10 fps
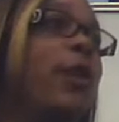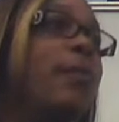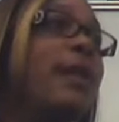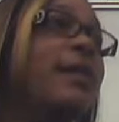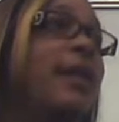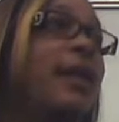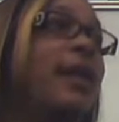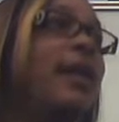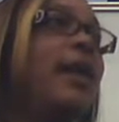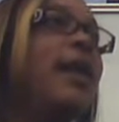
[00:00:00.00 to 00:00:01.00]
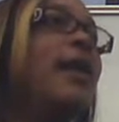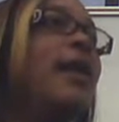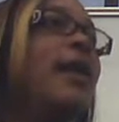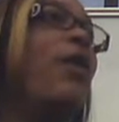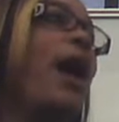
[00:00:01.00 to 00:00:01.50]
from the city,
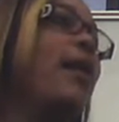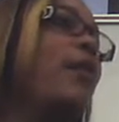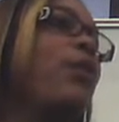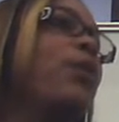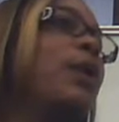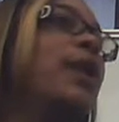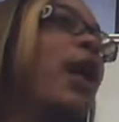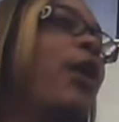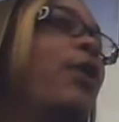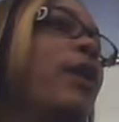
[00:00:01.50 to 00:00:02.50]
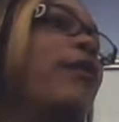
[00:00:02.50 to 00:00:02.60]
so I never really heard